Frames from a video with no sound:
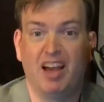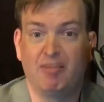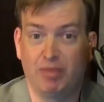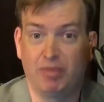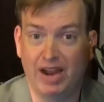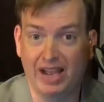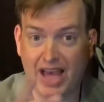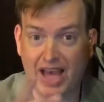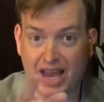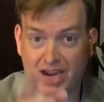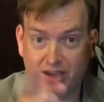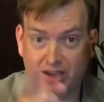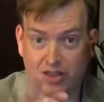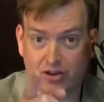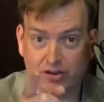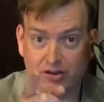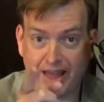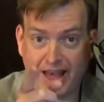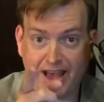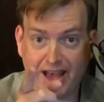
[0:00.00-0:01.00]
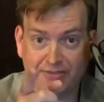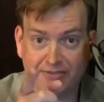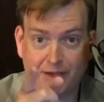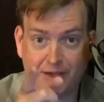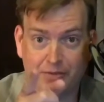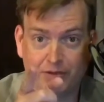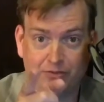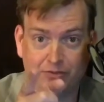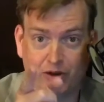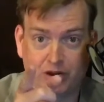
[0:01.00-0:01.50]
But I got another laugh
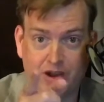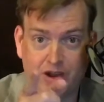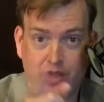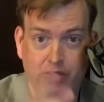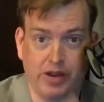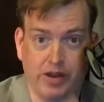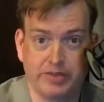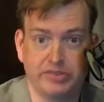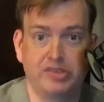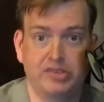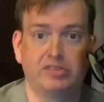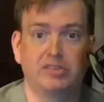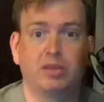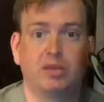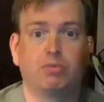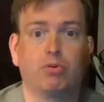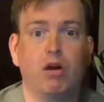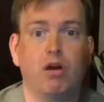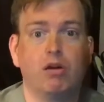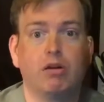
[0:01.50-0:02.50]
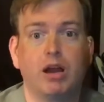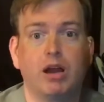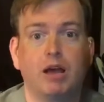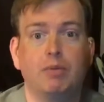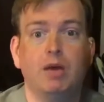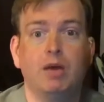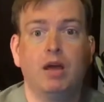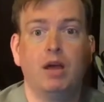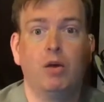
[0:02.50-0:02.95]
coming for another SEC program.